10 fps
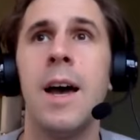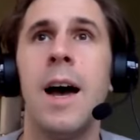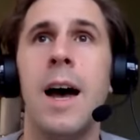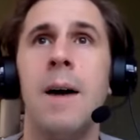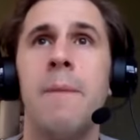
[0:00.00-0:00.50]

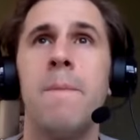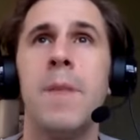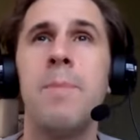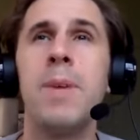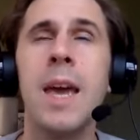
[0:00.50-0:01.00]

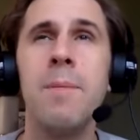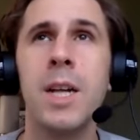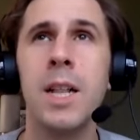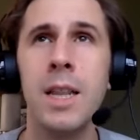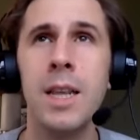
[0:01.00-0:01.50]
it became
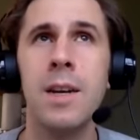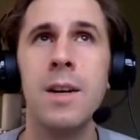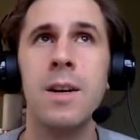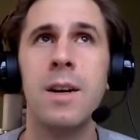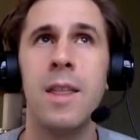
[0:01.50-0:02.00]

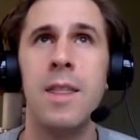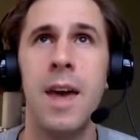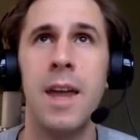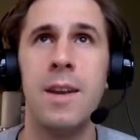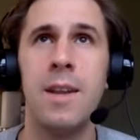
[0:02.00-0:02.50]
clear
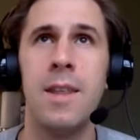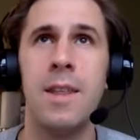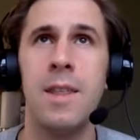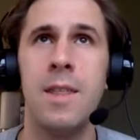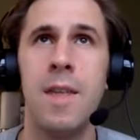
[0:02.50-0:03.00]
that
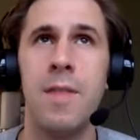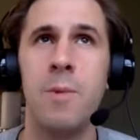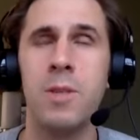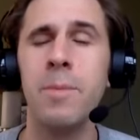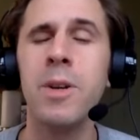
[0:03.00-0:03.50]
there
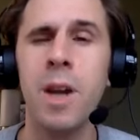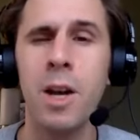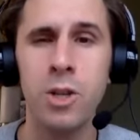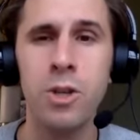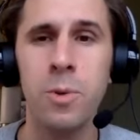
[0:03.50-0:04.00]
were some
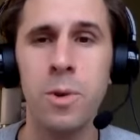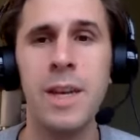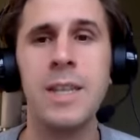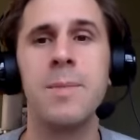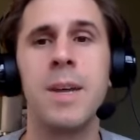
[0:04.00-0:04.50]
unusual
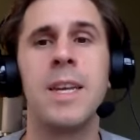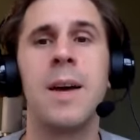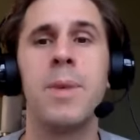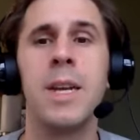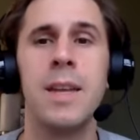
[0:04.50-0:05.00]
things about the
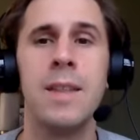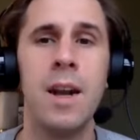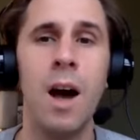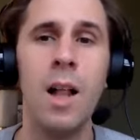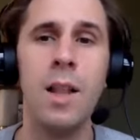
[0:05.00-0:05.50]
company, and that
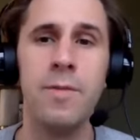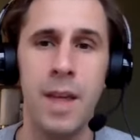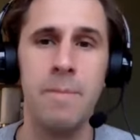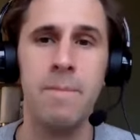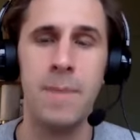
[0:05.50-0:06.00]
all of
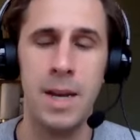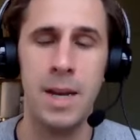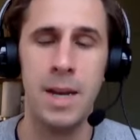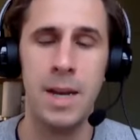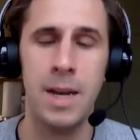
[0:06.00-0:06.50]
them,
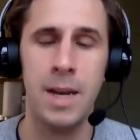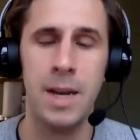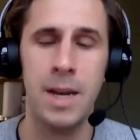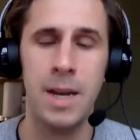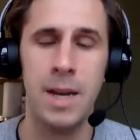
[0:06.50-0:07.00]

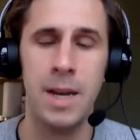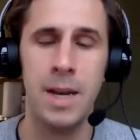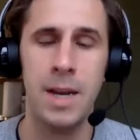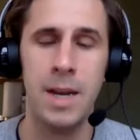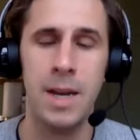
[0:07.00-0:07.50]
as we talked
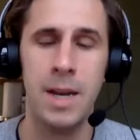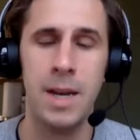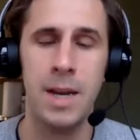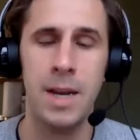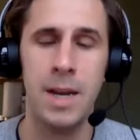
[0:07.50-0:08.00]
about at the
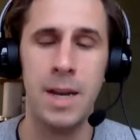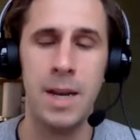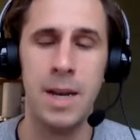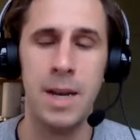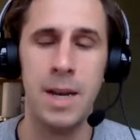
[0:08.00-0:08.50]
top,
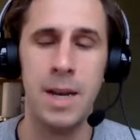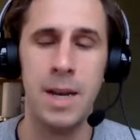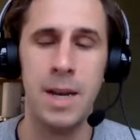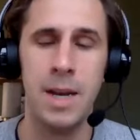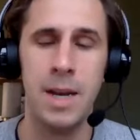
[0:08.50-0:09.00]

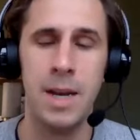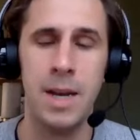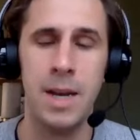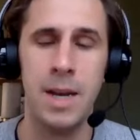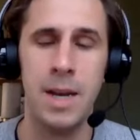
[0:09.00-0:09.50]
stemmed
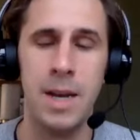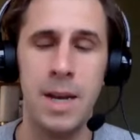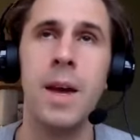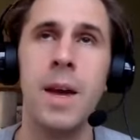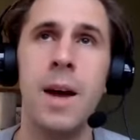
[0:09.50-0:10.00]
from
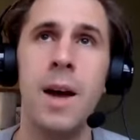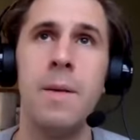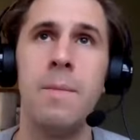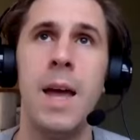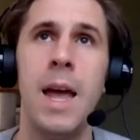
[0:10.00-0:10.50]
Adam.
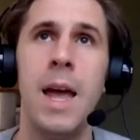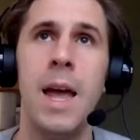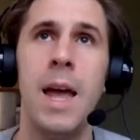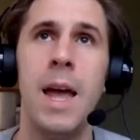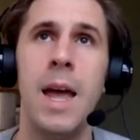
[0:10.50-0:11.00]
And